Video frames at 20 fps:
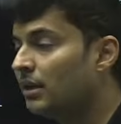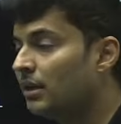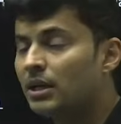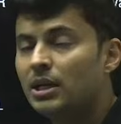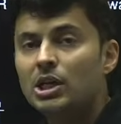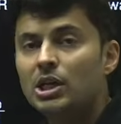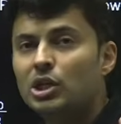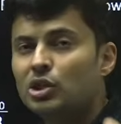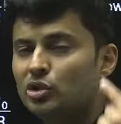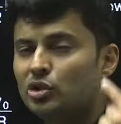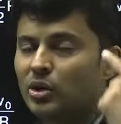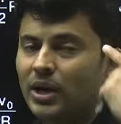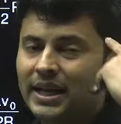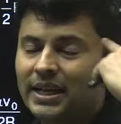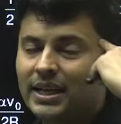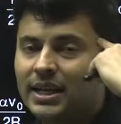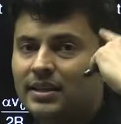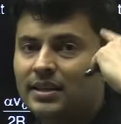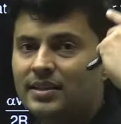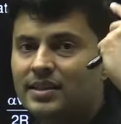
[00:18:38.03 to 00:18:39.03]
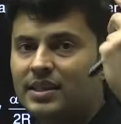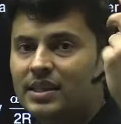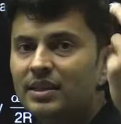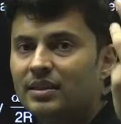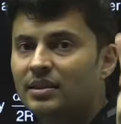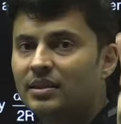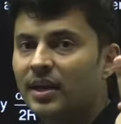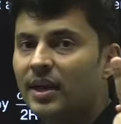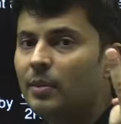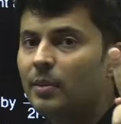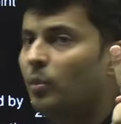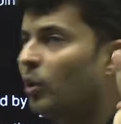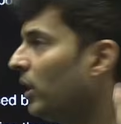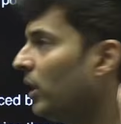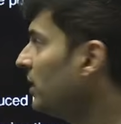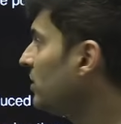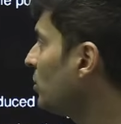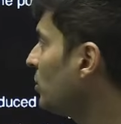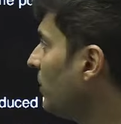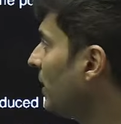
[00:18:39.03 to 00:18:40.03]
So I can see 3 points
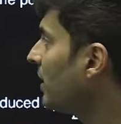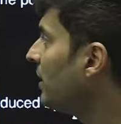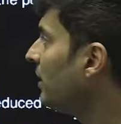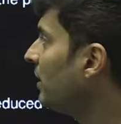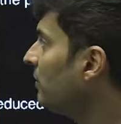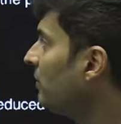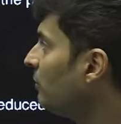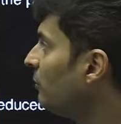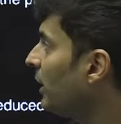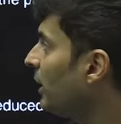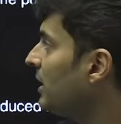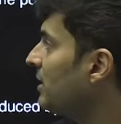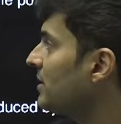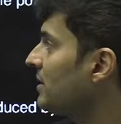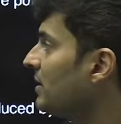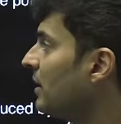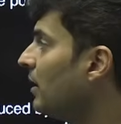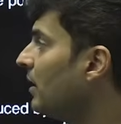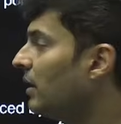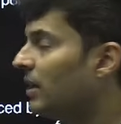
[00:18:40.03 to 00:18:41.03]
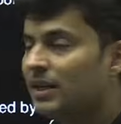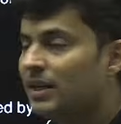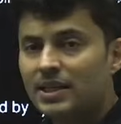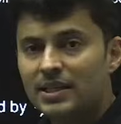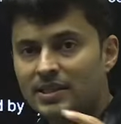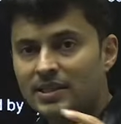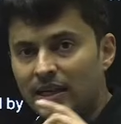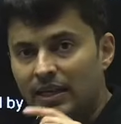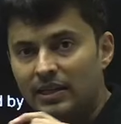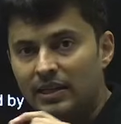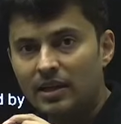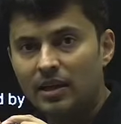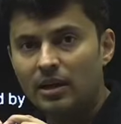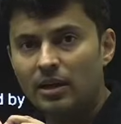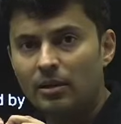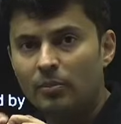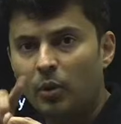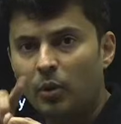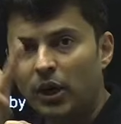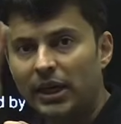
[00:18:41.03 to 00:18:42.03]
over here. One is the central
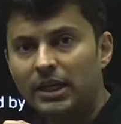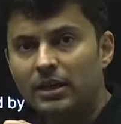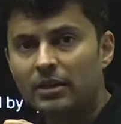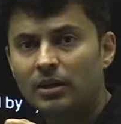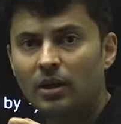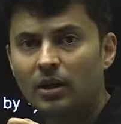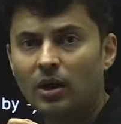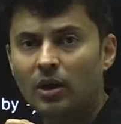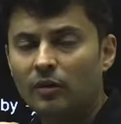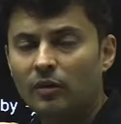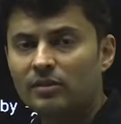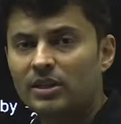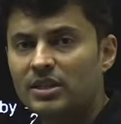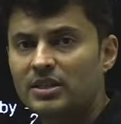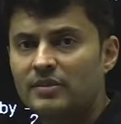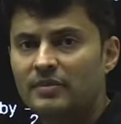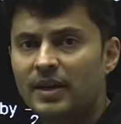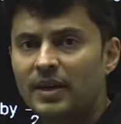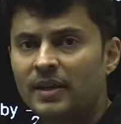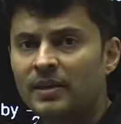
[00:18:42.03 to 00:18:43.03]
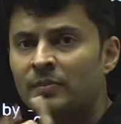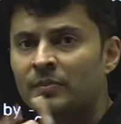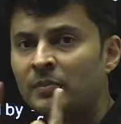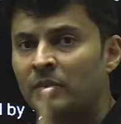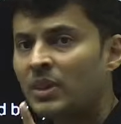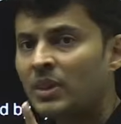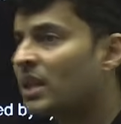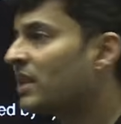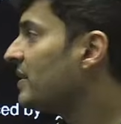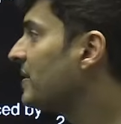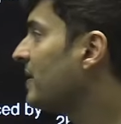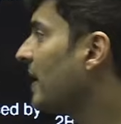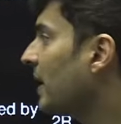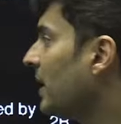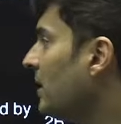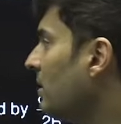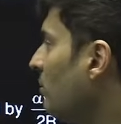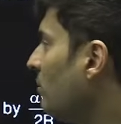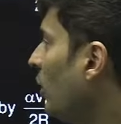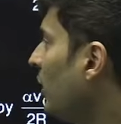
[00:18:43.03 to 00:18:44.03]
point of the sphere. Second
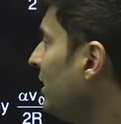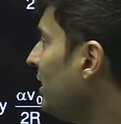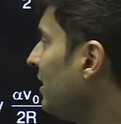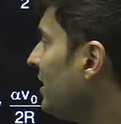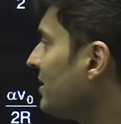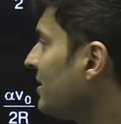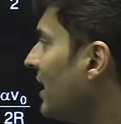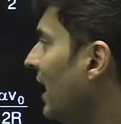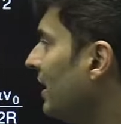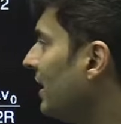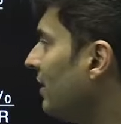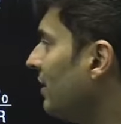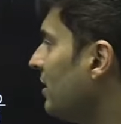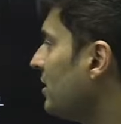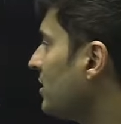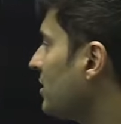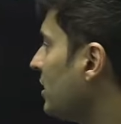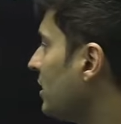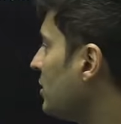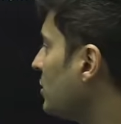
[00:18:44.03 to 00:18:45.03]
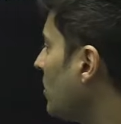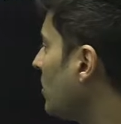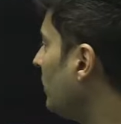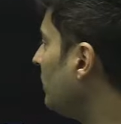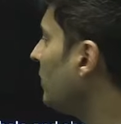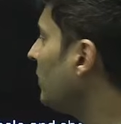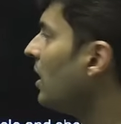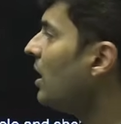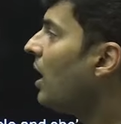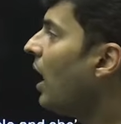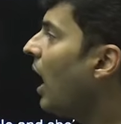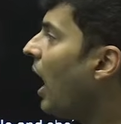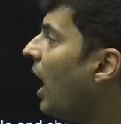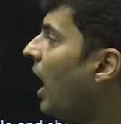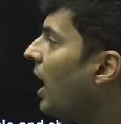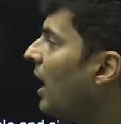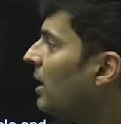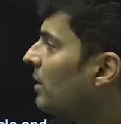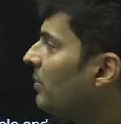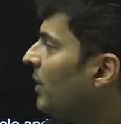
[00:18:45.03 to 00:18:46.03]
point is at a distance of
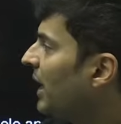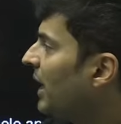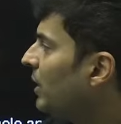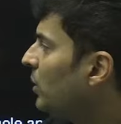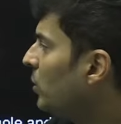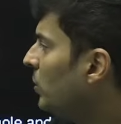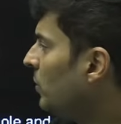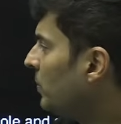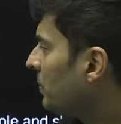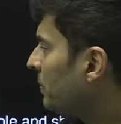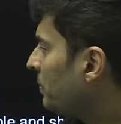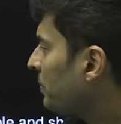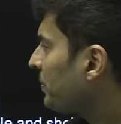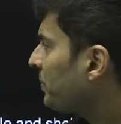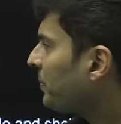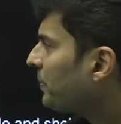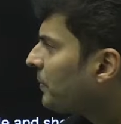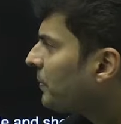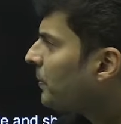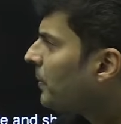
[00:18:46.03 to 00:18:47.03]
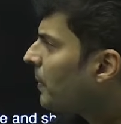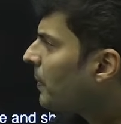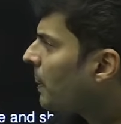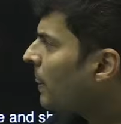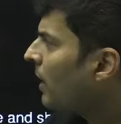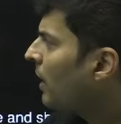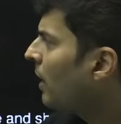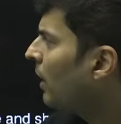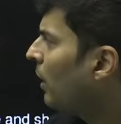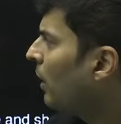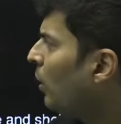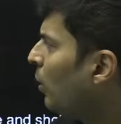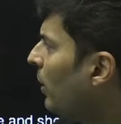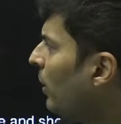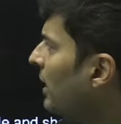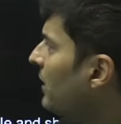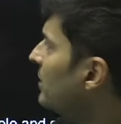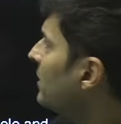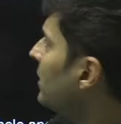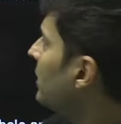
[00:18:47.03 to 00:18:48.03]
r by 2. Where is it?